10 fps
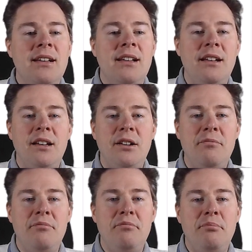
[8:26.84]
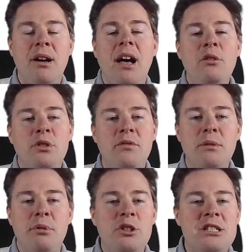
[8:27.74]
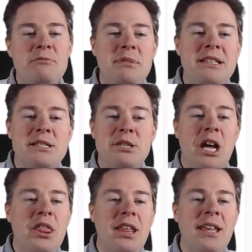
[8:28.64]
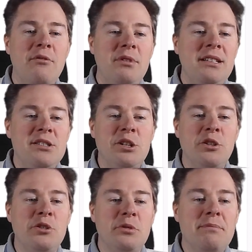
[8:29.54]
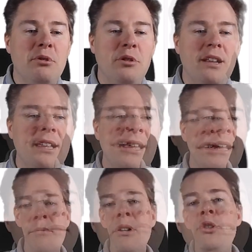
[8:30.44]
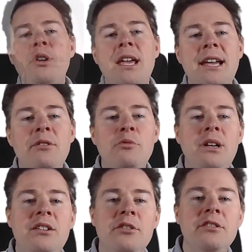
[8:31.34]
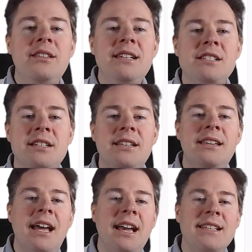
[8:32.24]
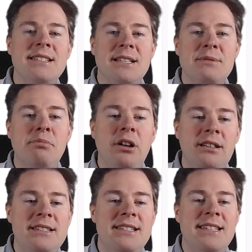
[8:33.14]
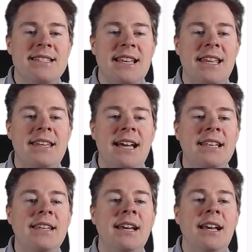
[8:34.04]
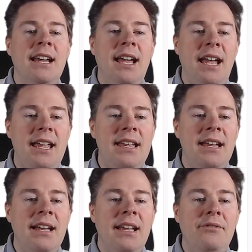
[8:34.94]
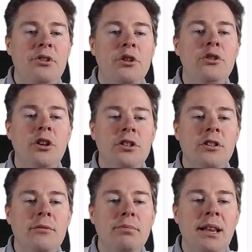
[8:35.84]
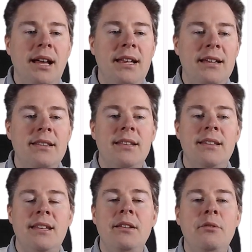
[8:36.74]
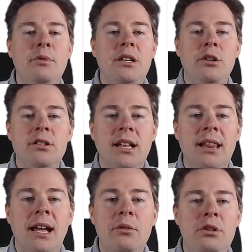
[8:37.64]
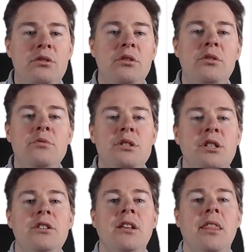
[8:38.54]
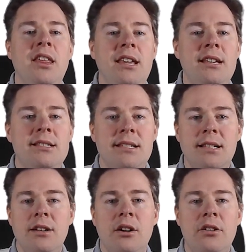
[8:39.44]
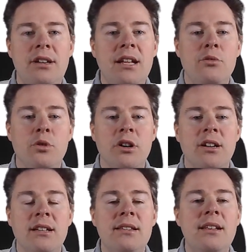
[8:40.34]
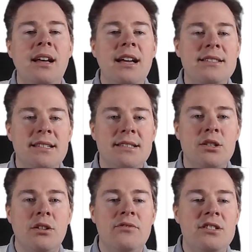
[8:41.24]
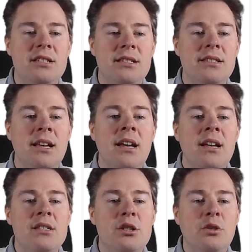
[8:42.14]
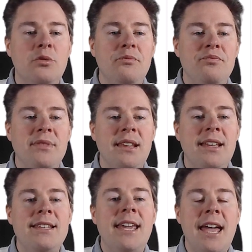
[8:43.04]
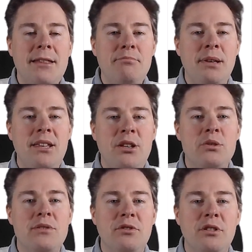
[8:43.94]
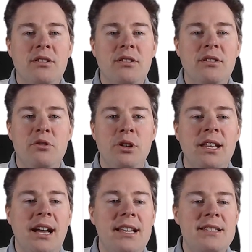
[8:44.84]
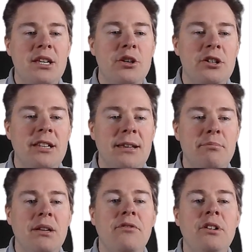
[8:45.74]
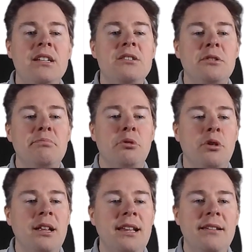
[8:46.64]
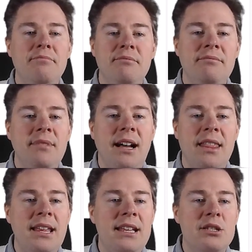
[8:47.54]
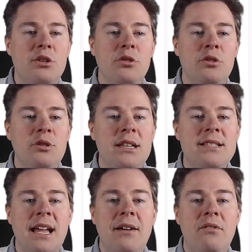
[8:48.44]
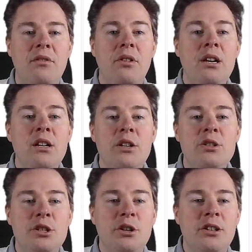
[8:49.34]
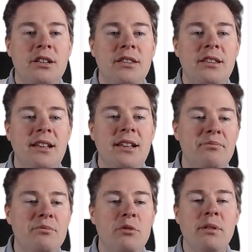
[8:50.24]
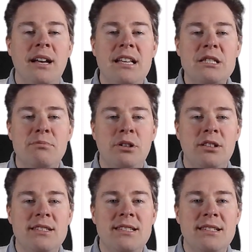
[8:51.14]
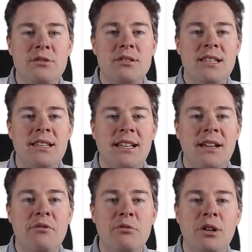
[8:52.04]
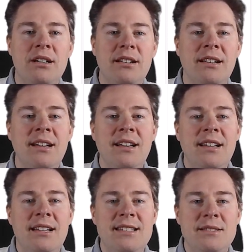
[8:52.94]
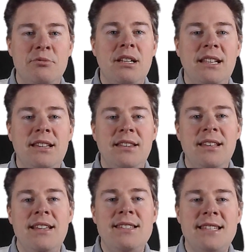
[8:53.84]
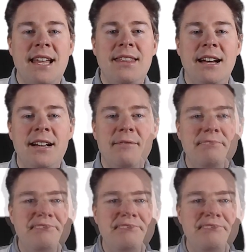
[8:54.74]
but out of the box, it means nothing. Well, it's a good reporting, but you can with condition access policy say that, hey, if you're non-compliant, then we don't allow you to do certain things in our network and access services. So it can be useful if you want high security, but for just reporting, I think it's good to just have a certain compliance policy to see that everyone is within the standard.